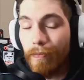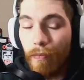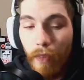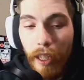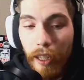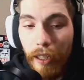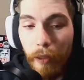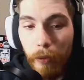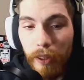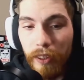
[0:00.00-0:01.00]
and it
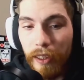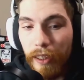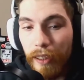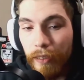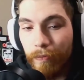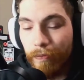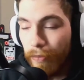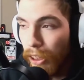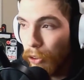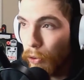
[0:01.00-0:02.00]
was a
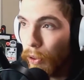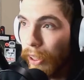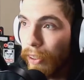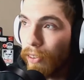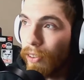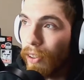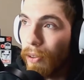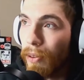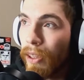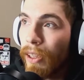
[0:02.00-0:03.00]
little too late. So
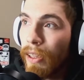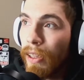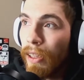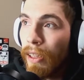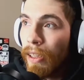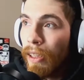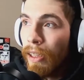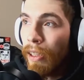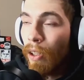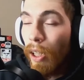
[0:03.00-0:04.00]

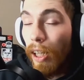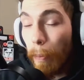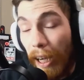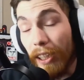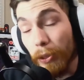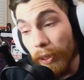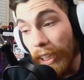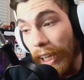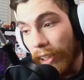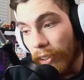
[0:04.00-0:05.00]
upon doing
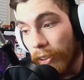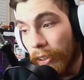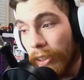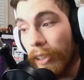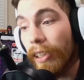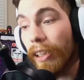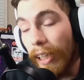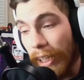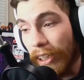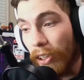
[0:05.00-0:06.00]
that, landing
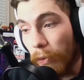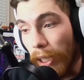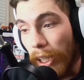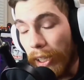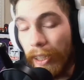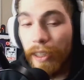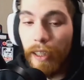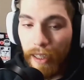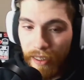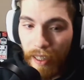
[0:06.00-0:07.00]
on the rod, I
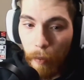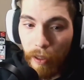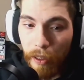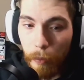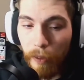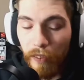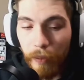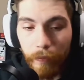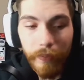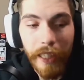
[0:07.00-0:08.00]
snapped the tip of it.
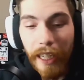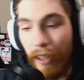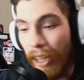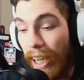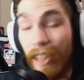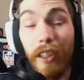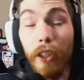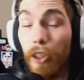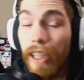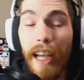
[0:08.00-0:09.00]
Now, I literally
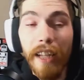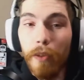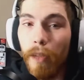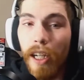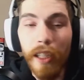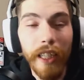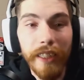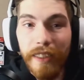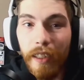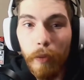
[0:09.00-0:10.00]
had the rod less
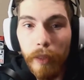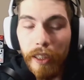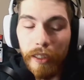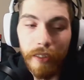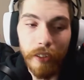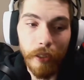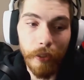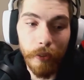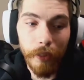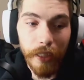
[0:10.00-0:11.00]
than a week, so
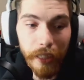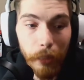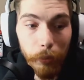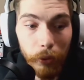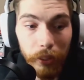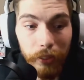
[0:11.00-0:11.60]
it got broken.